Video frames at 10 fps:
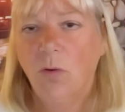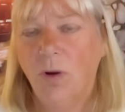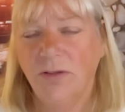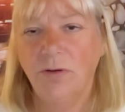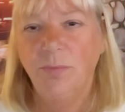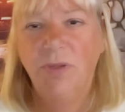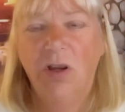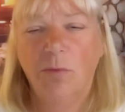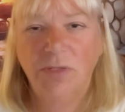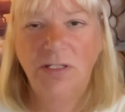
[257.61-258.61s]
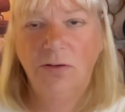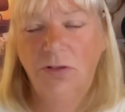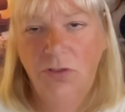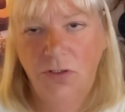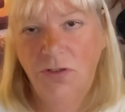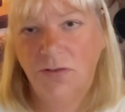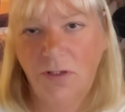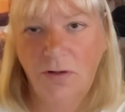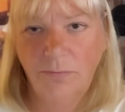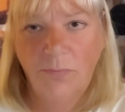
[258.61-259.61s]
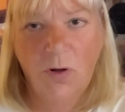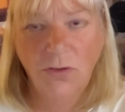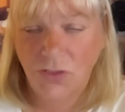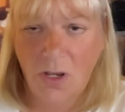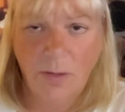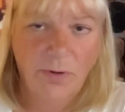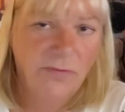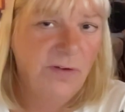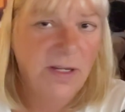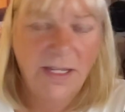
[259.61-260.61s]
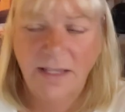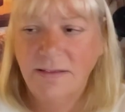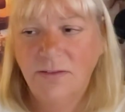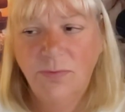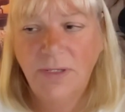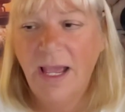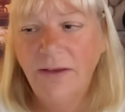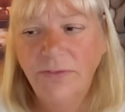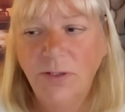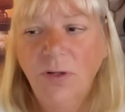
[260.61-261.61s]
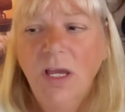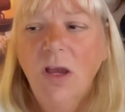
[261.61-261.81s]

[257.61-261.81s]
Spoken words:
whether it be our material goods, our job, our finances, what have you,